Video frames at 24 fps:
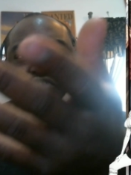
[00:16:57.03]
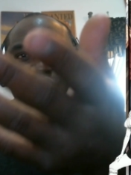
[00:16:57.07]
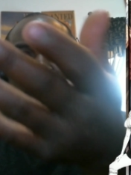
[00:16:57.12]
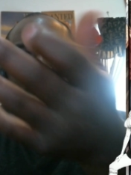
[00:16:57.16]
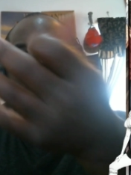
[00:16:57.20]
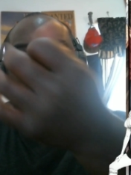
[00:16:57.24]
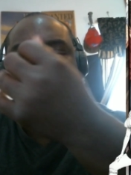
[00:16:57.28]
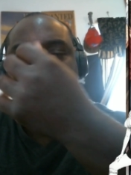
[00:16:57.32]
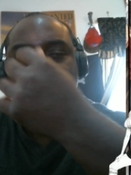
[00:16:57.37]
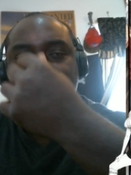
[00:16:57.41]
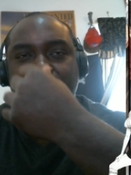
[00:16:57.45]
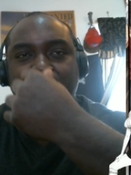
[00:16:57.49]

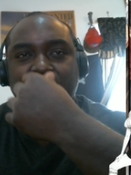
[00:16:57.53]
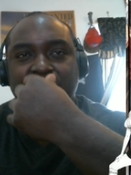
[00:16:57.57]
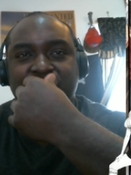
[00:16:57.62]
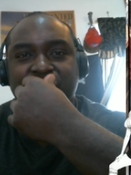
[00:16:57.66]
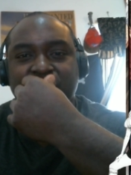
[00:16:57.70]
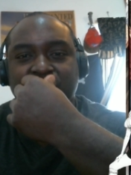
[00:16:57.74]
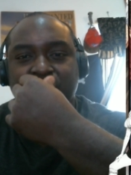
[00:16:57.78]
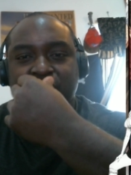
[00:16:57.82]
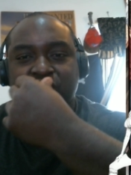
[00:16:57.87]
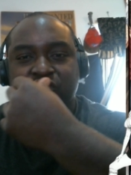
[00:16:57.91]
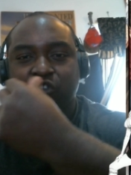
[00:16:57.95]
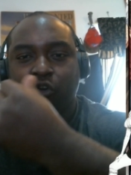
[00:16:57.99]

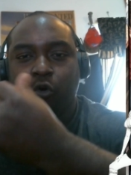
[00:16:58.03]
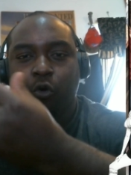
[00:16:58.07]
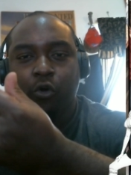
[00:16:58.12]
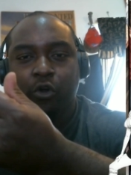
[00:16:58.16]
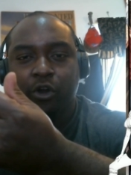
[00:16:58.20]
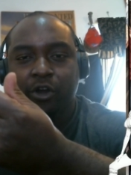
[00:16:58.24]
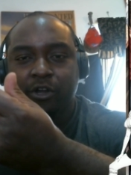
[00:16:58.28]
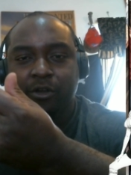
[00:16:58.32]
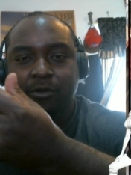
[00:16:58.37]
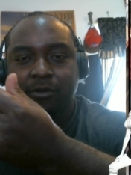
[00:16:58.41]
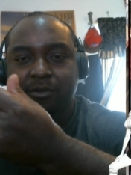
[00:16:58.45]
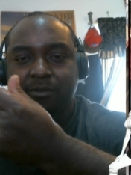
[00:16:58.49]
structure
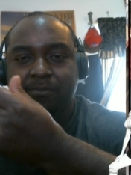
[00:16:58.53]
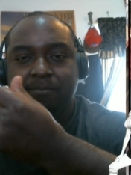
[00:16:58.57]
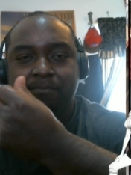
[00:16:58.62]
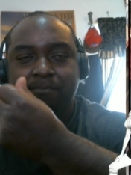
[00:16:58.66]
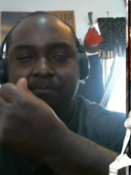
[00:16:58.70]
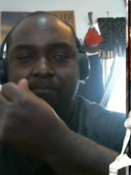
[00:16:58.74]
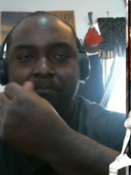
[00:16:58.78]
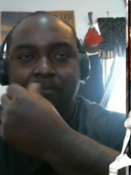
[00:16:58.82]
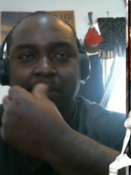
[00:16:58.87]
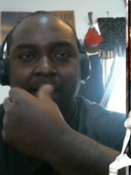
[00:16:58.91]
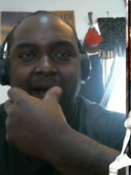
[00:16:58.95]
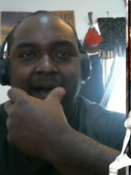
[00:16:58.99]
Zord
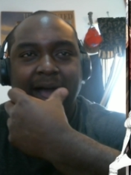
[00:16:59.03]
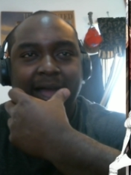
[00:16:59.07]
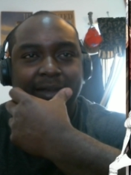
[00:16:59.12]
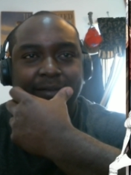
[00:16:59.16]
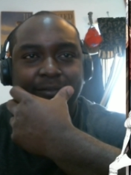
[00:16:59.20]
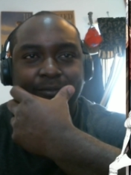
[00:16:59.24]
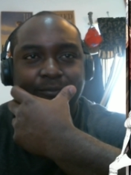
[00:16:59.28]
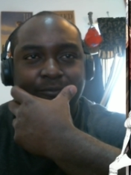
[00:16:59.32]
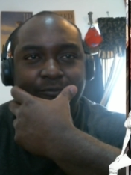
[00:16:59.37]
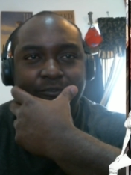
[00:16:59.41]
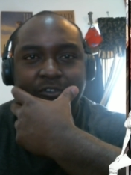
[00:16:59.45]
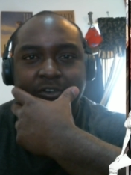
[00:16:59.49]
bot
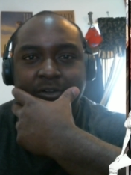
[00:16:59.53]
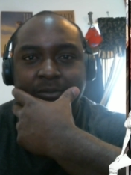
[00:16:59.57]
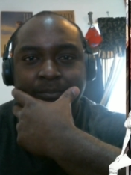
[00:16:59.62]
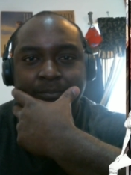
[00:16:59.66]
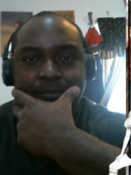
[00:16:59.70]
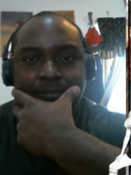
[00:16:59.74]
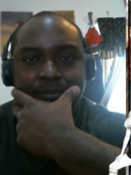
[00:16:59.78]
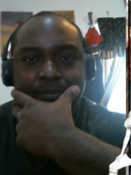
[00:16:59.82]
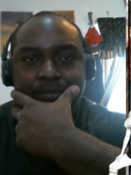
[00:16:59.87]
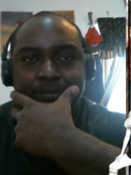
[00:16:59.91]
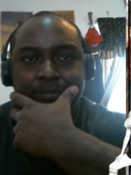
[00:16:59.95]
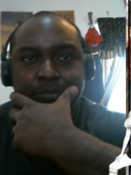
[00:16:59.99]

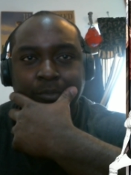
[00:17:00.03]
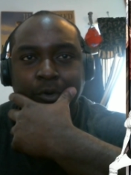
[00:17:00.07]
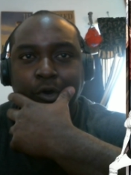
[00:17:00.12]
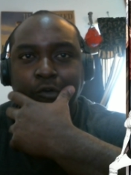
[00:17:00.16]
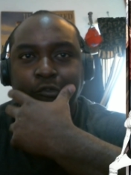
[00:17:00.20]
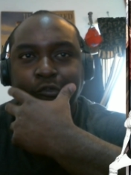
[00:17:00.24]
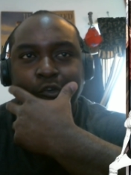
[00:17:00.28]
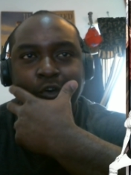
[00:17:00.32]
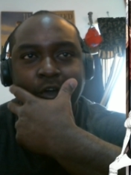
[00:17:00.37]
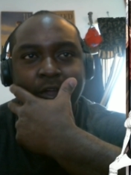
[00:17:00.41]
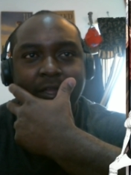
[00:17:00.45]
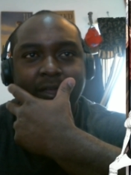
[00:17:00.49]
from
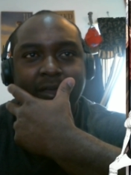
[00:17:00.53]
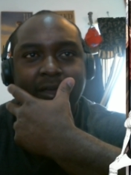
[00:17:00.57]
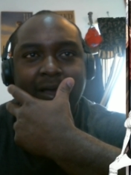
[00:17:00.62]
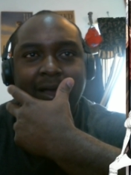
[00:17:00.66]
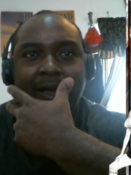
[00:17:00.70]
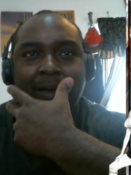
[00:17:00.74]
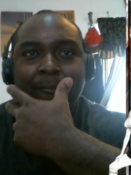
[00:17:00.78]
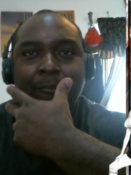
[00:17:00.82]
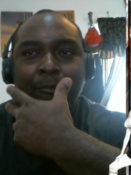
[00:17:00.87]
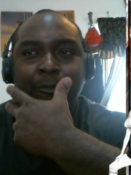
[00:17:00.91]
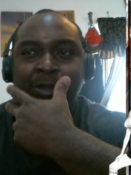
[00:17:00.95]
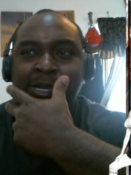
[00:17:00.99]
Bofoi.
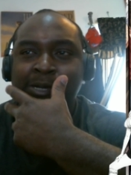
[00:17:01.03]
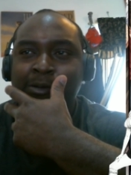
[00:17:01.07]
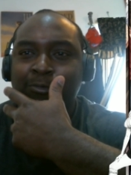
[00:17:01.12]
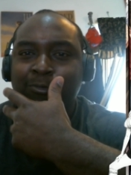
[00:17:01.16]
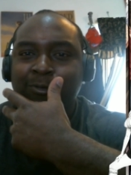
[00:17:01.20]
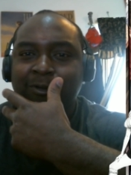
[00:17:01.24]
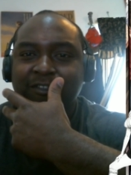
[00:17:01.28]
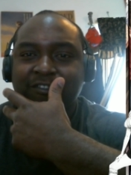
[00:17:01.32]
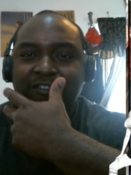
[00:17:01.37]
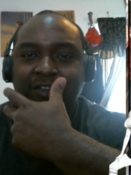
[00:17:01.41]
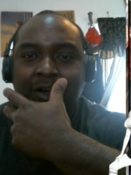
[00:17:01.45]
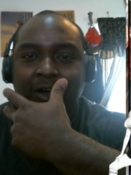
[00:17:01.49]
We never
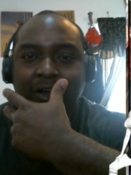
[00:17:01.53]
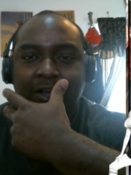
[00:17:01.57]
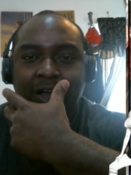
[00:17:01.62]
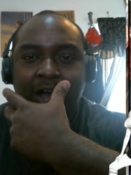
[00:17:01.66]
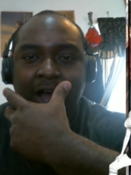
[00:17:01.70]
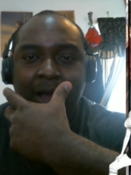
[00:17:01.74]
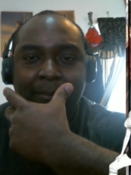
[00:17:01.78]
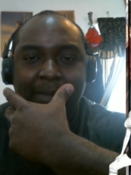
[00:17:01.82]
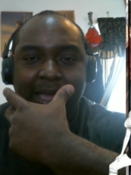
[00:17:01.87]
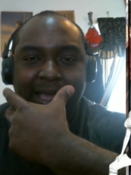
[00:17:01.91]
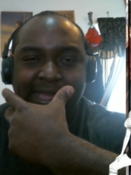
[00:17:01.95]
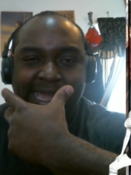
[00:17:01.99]
really saw a
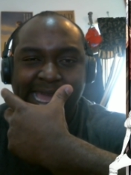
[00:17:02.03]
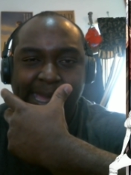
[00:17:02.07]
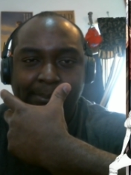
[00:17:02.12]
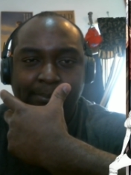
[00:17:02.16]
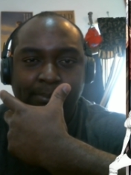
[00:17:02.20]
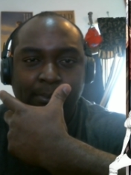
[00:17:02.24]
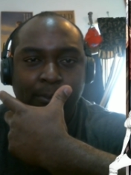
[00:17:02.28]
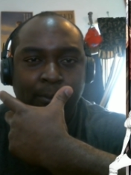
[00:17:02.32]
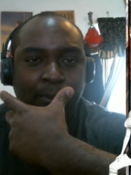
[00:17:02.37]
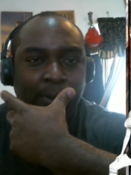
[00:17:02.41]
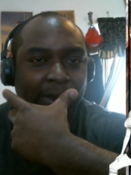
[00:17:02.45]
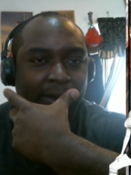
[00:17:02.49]
combat
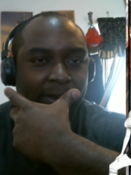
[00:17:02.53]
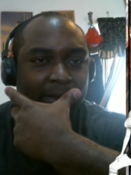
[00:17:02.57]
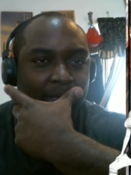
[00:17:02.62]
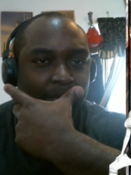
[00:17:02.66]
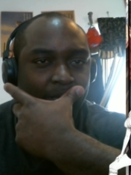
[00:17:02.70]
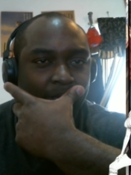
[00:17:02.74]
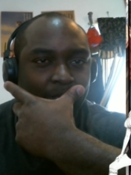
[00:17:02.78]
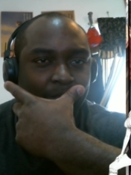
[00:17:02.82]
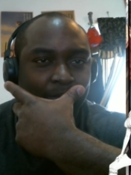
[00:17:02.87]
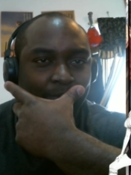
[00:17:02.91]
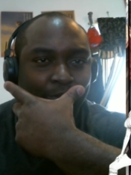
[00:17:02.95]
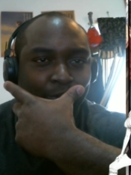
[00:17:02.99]
capable one.
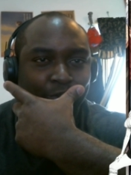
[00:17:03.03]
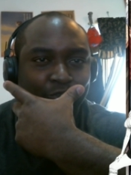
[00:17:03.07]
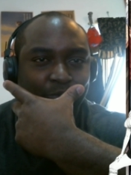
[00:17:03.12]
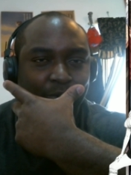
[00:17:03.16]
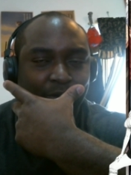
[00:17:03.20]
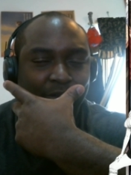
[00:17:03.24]
Those were